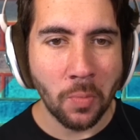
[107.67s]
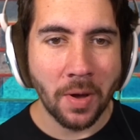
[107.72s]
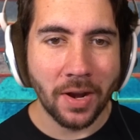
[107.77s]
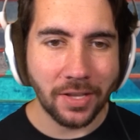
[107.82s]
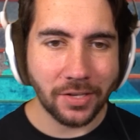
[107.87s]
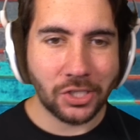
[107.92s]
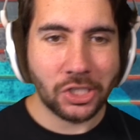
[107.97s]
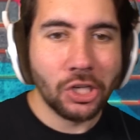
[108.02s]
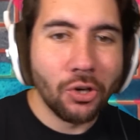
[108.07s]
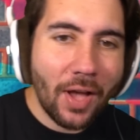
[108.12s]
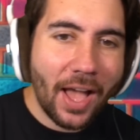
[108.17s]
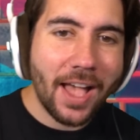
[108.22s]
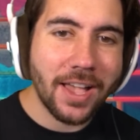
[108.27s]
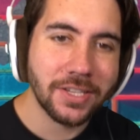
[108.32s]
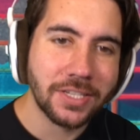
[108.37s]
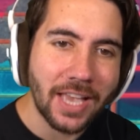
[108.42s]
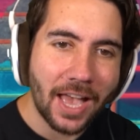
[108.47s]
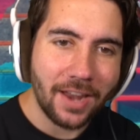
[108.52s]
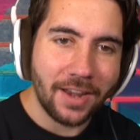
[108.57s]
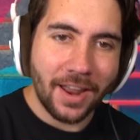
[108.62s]
but it still
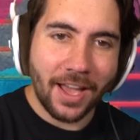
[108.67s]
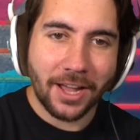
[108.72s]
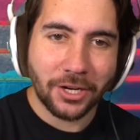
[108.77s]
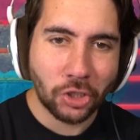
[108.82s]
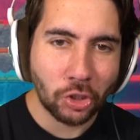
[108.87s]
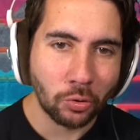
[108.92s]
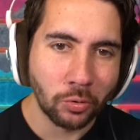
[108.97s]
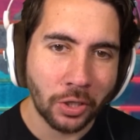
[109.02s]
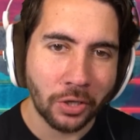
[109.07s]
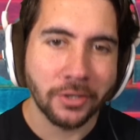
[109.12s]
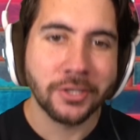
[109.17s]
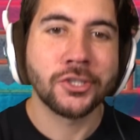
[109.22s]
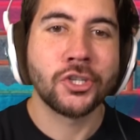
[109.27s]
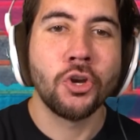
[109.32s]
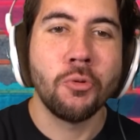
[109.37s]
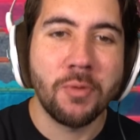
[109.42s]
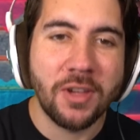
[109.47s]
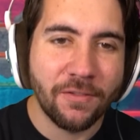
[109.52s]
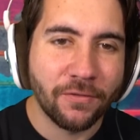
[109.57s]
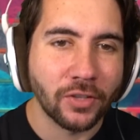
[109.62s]
has that natural little
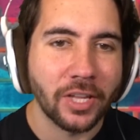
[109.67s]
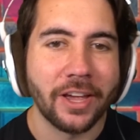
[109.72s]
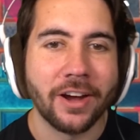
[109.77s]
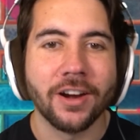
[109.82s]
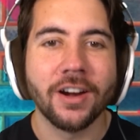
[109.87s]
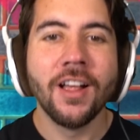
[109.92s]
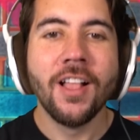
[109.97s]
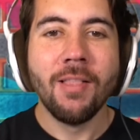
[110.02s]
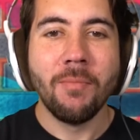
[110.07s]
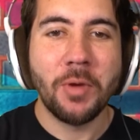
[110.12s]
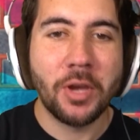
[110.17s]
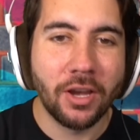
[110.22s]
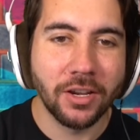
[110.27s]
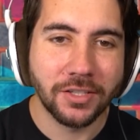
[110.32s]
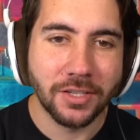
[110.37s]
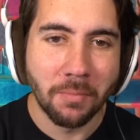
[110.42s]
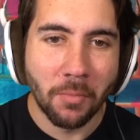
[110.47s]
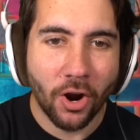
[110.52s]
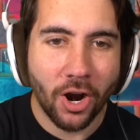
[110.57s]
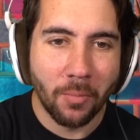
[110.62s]
soupy flair because
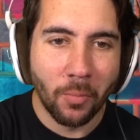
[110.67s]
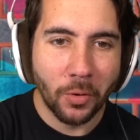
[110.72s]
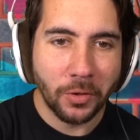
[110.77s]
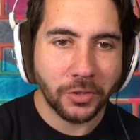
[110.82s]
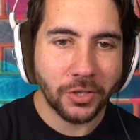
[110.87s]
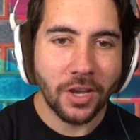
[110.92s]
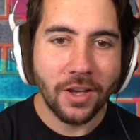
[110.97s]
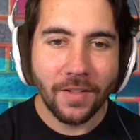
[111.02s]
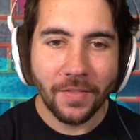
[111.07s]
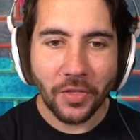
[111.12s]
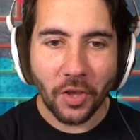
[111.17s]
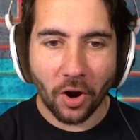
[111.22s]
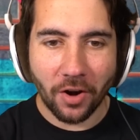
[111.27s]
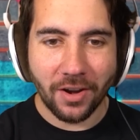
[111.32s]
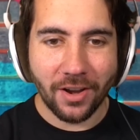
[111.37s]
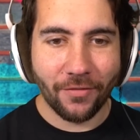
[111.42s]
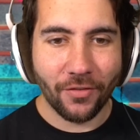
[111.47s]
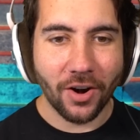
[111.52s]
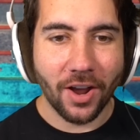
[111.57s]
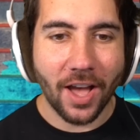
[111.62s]
the marbles are
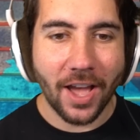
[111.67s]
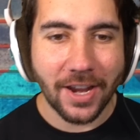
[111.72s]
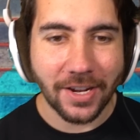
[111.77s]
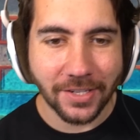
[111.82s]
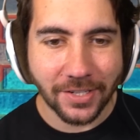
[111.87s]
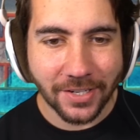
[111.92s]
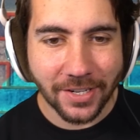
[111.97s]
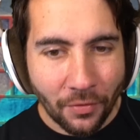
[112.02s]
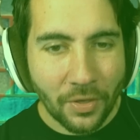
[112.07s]
different heights.